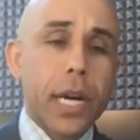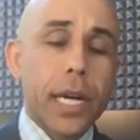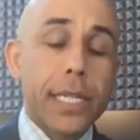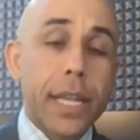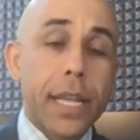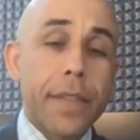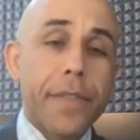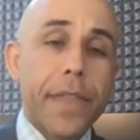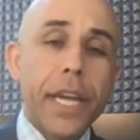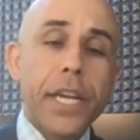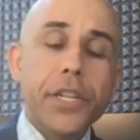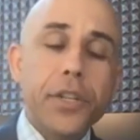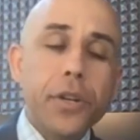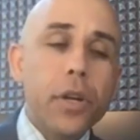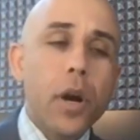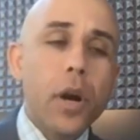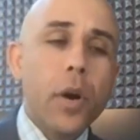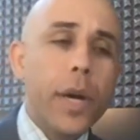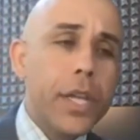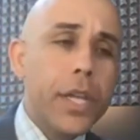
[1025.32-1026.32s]
content, things you're
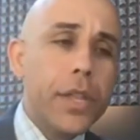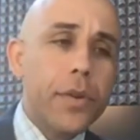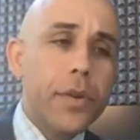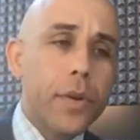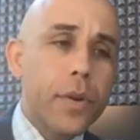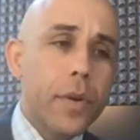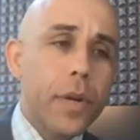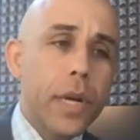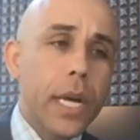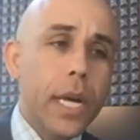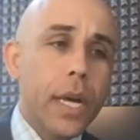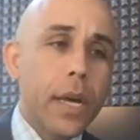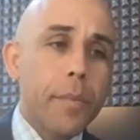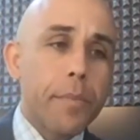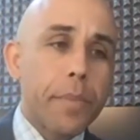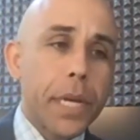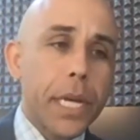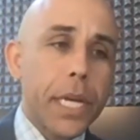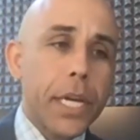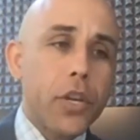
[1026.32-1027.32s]
going through,
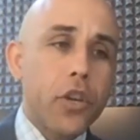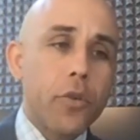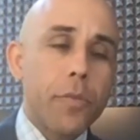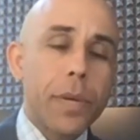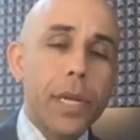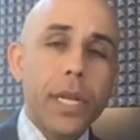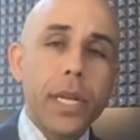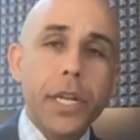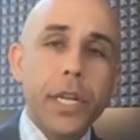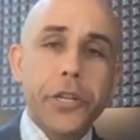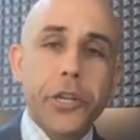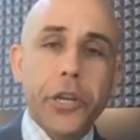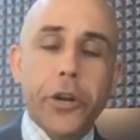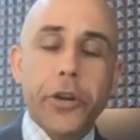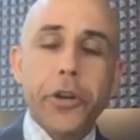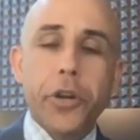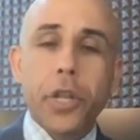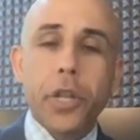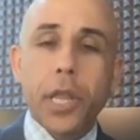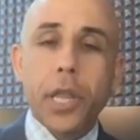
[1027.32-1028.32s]
being human, share
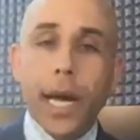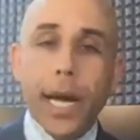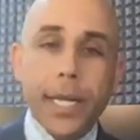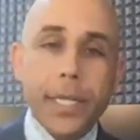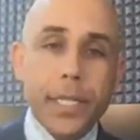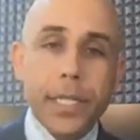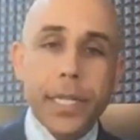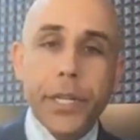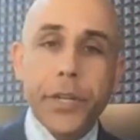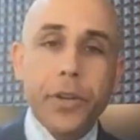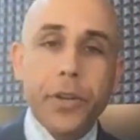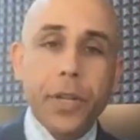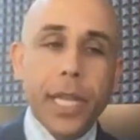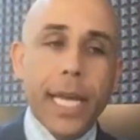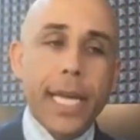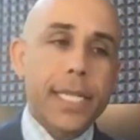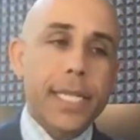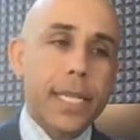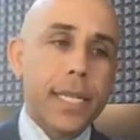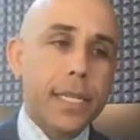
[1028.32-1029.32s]
your losses and your
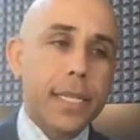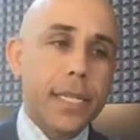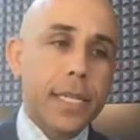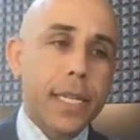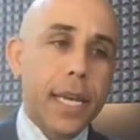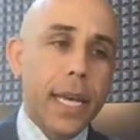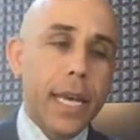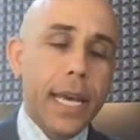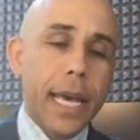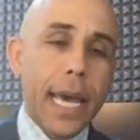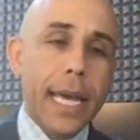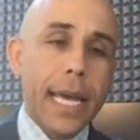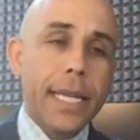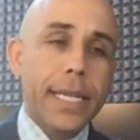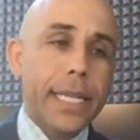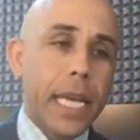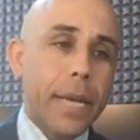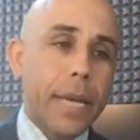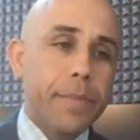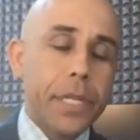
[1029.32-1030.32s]
lessons,
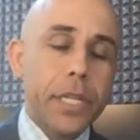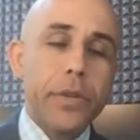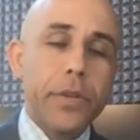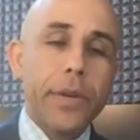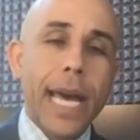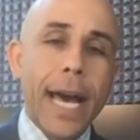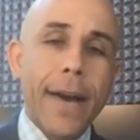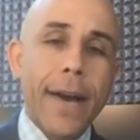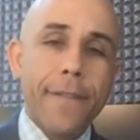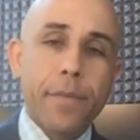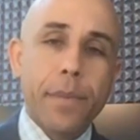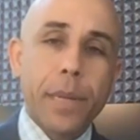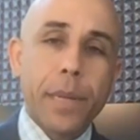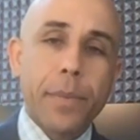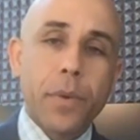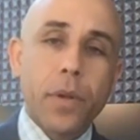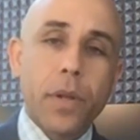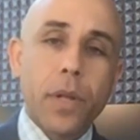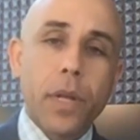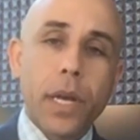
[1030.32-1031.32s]
and tips that you have for
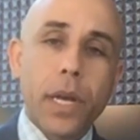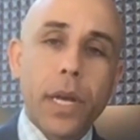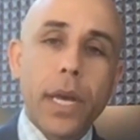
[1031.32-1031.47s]
people.